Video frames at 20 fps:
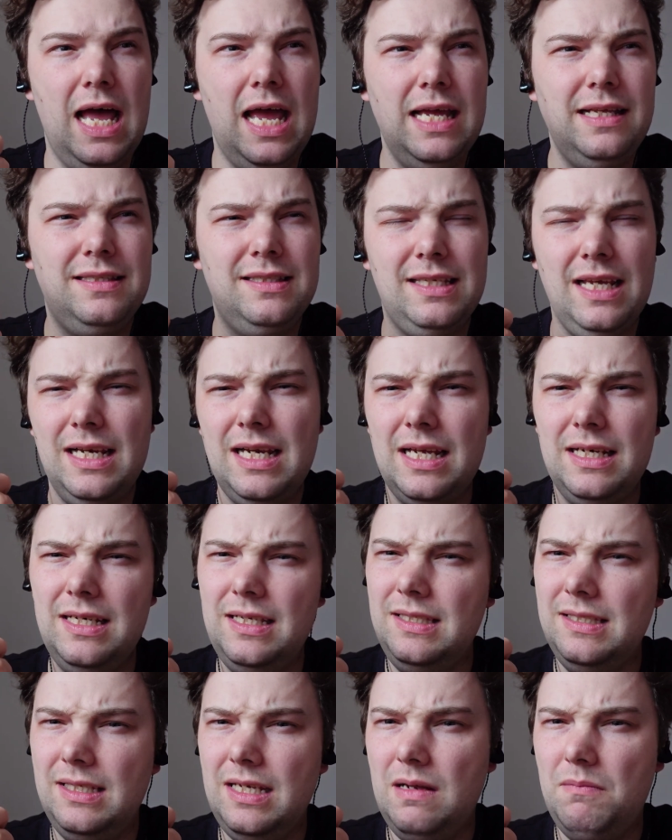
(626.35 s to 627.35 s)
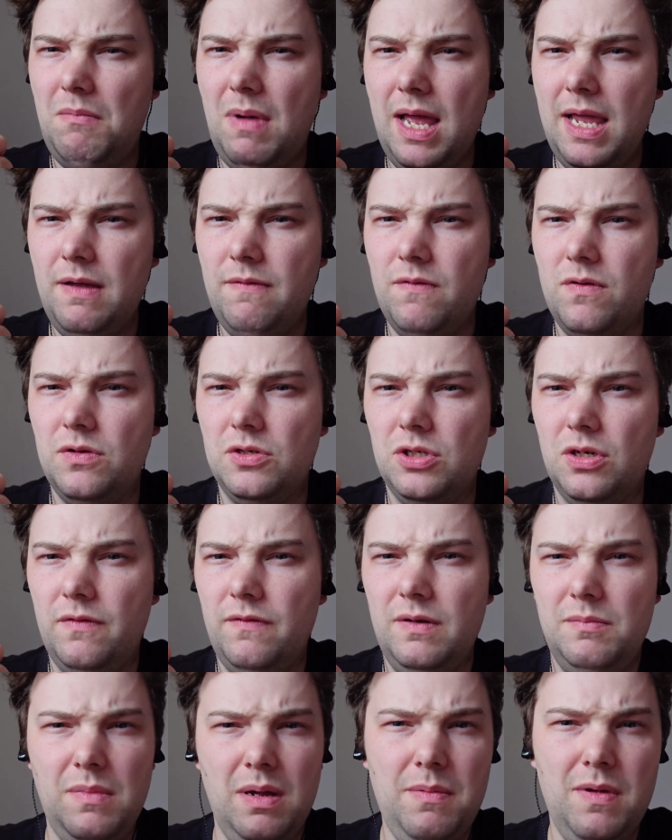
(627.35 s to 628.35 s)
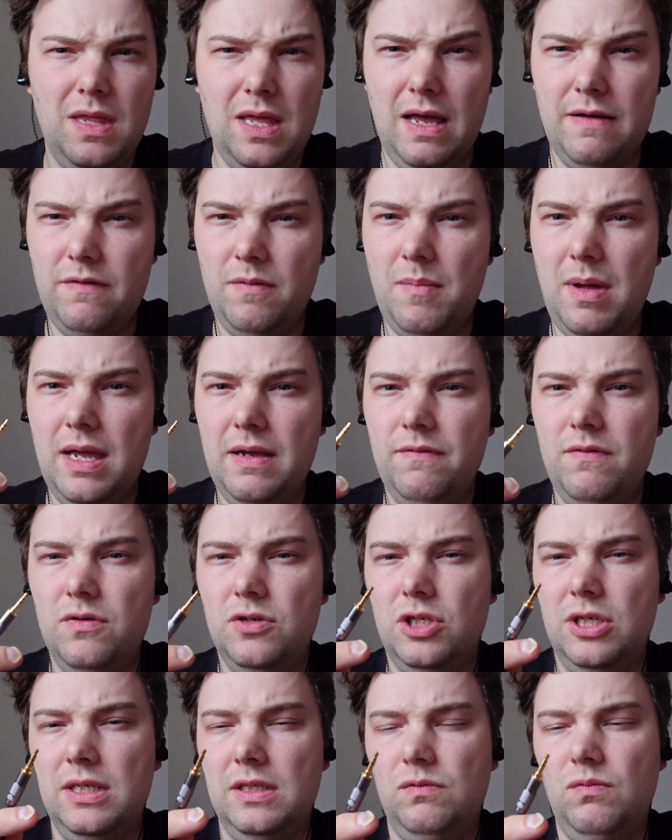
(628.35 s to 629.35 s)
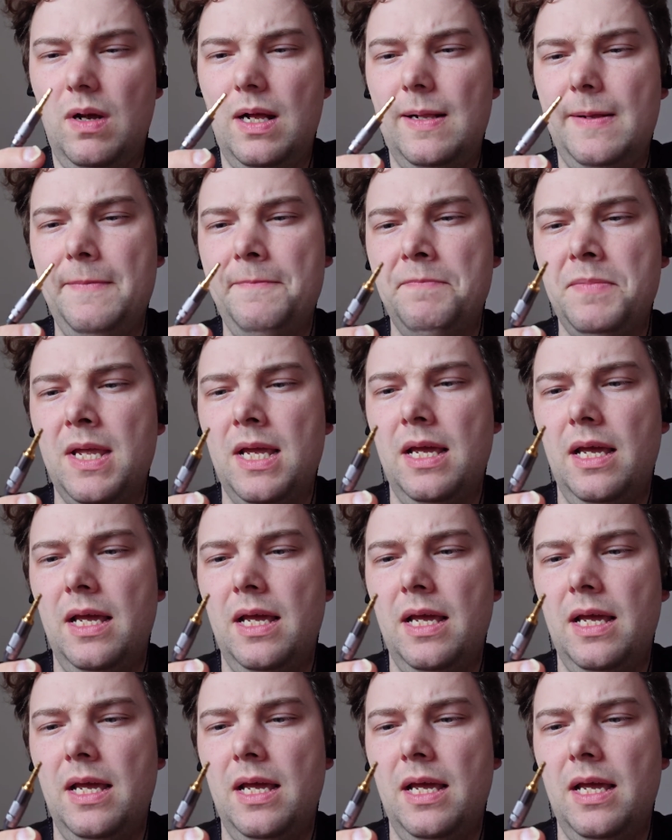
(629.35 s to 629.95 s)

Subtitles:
It said I didn't see a mic version of it. Maybe they have a mic version as well,